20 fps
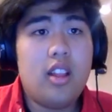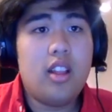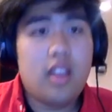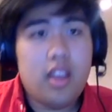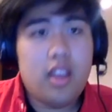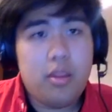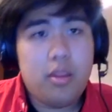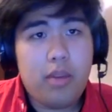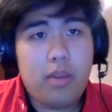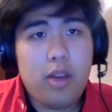
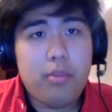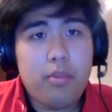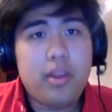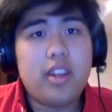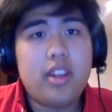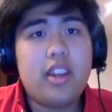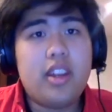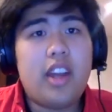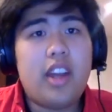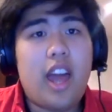In my
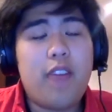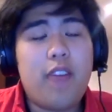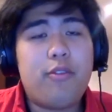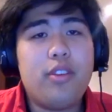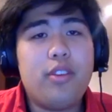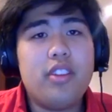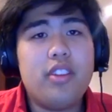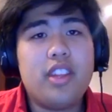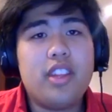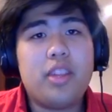opinion, I
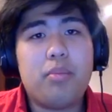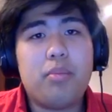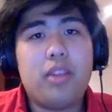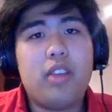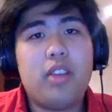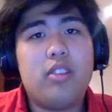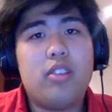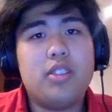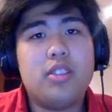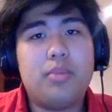feel that the play
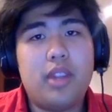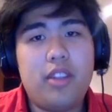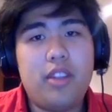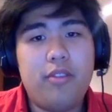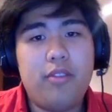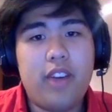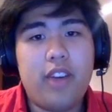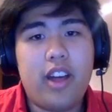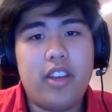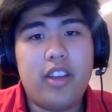holds many
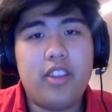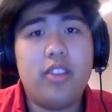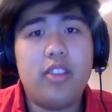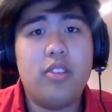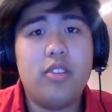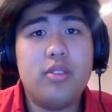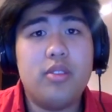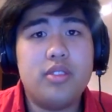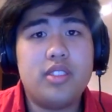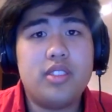
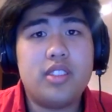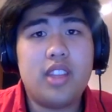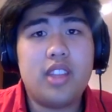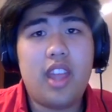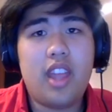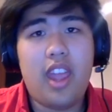values